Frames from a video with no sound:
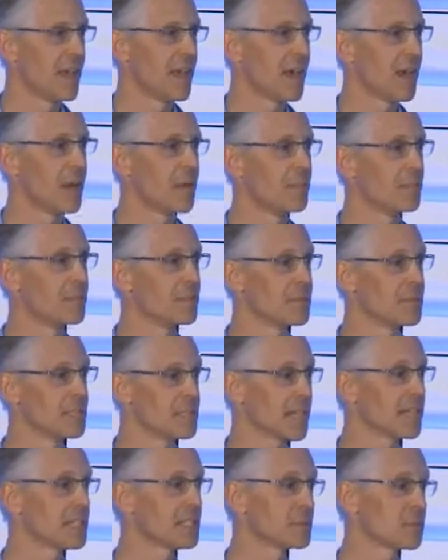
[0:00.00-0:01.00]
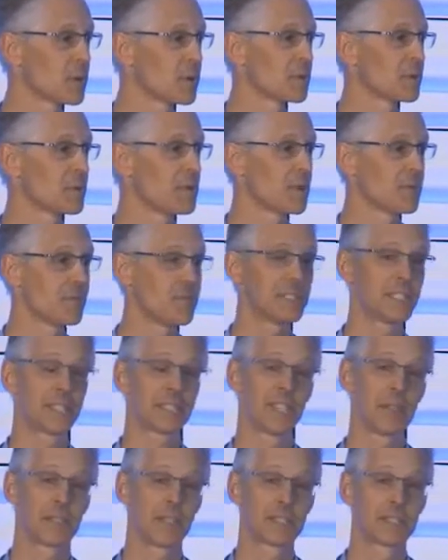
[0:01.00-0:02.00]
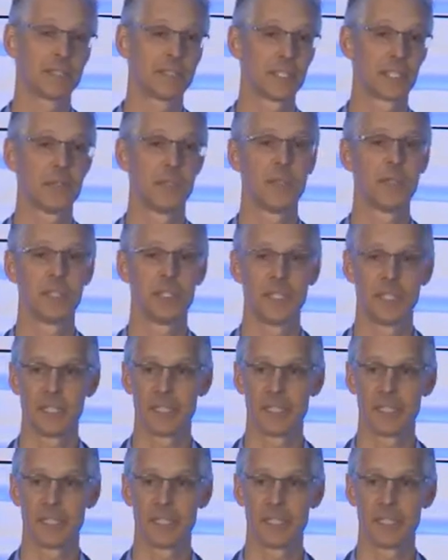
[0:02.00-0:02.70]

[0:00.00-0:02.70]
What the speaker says: The second is FinTech Sandbox is a community.